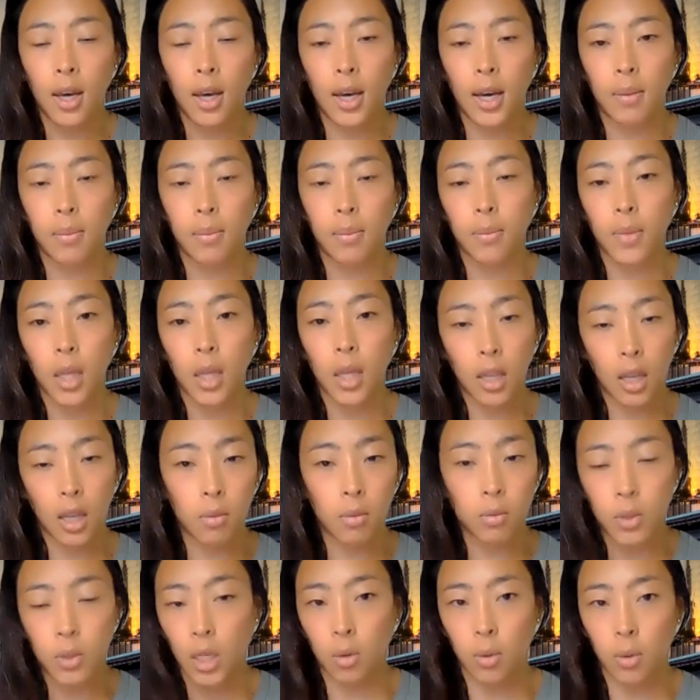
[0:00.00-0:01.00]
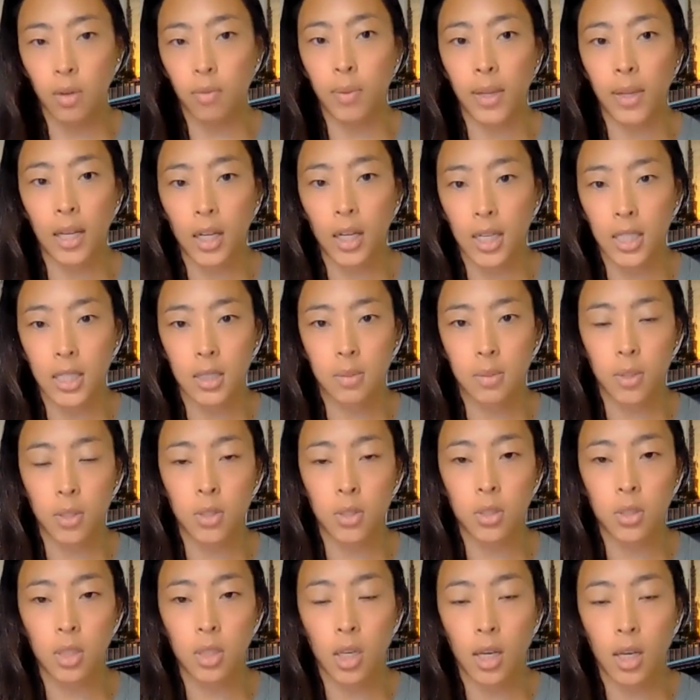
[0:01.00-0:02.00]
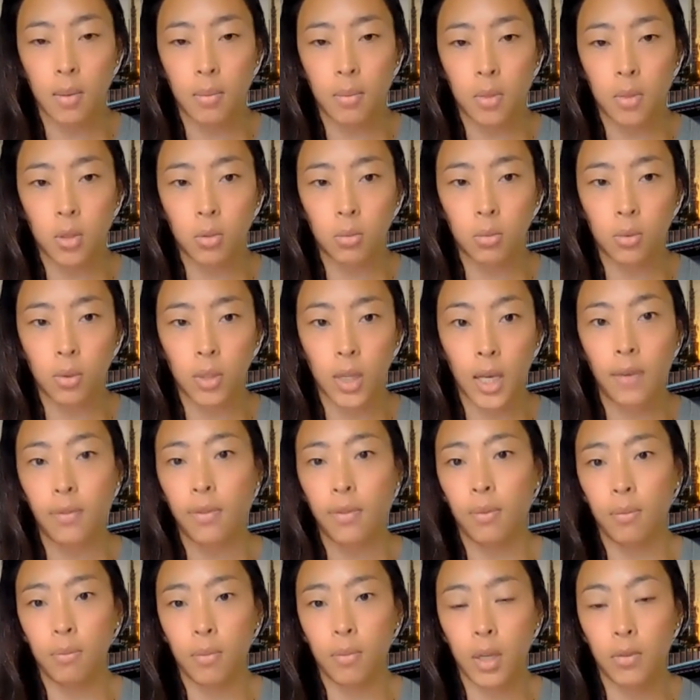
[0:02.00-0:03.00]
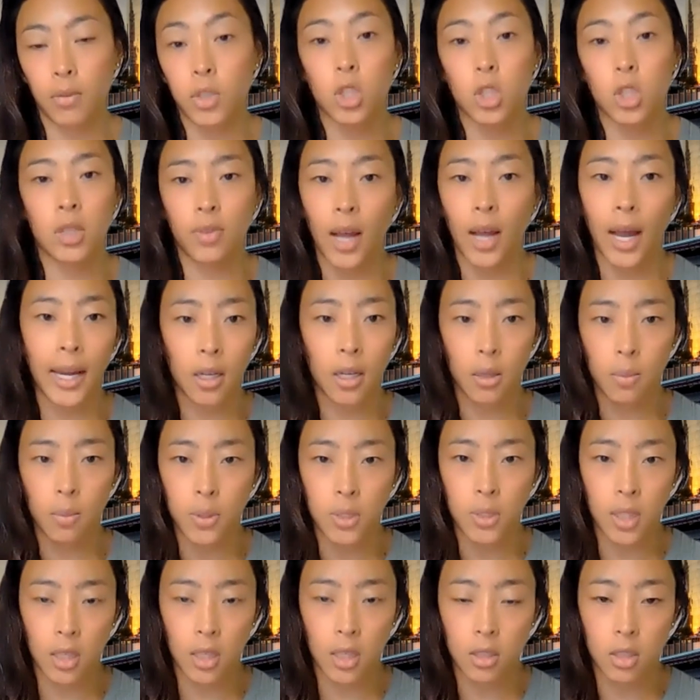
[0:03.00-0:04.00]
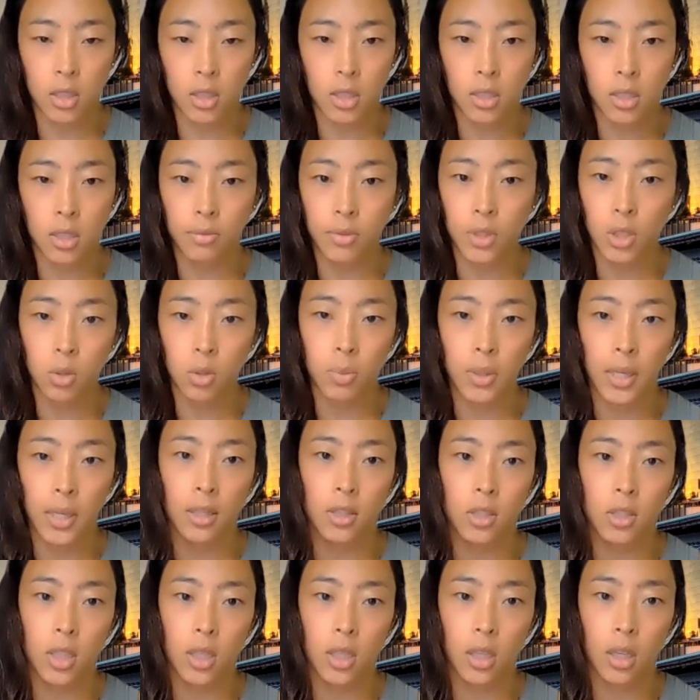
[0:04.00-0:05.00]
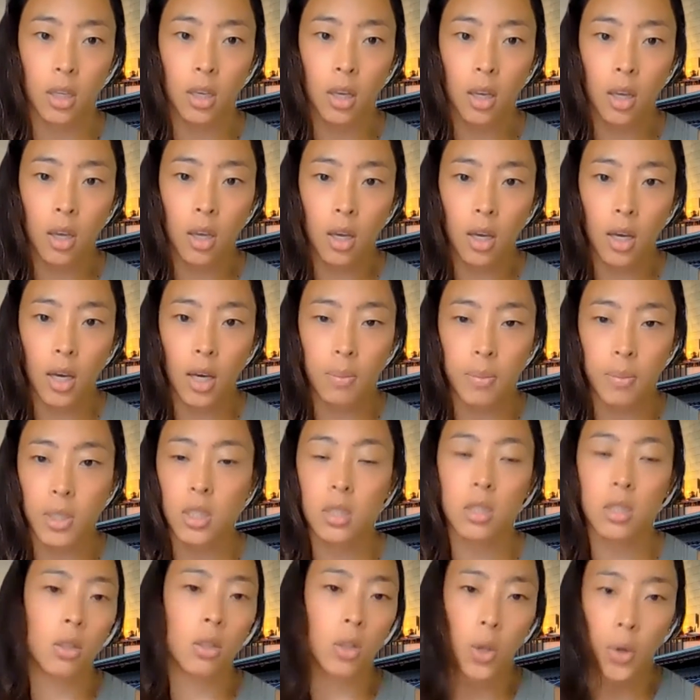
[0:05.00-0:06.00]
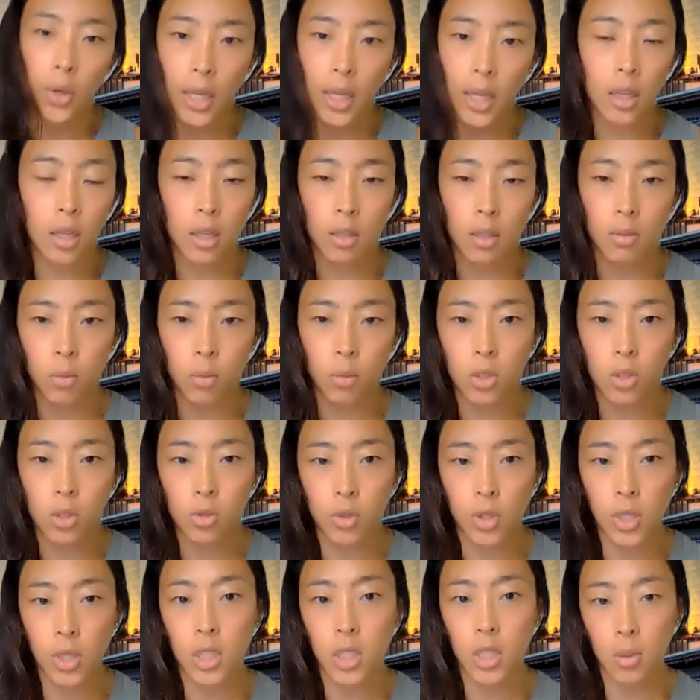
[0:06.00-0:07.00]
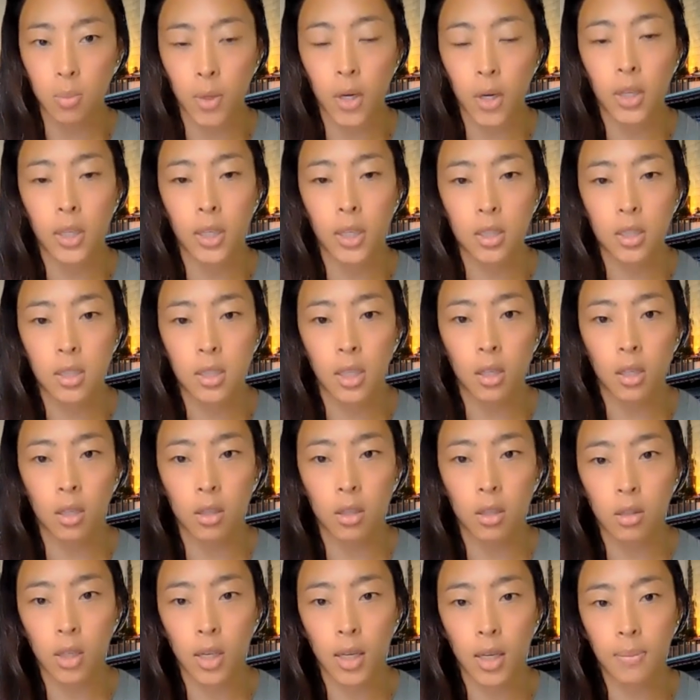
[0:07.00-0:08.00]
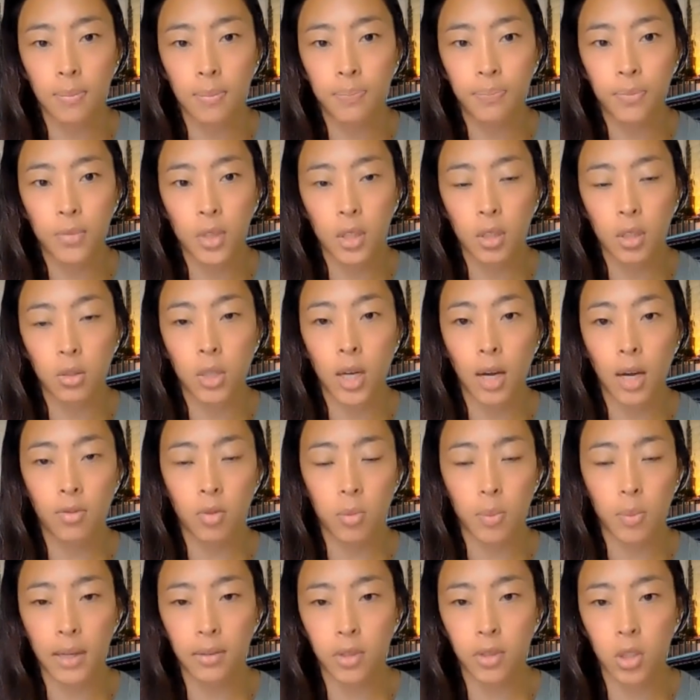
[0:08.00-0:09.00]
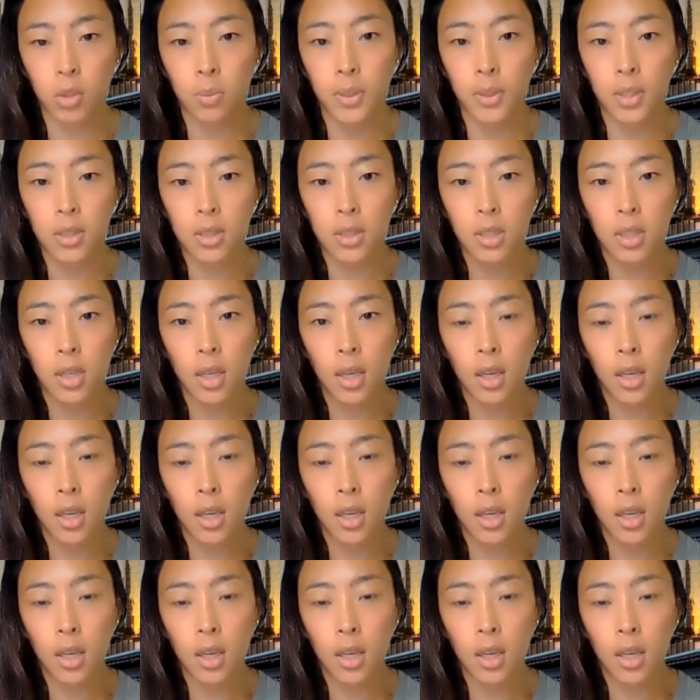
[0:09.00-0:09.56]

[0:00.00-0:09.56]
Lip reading: And then we have many customers who have achieved higher percentages of renewable energy because they're located in more strategic markets that are covered by renewables.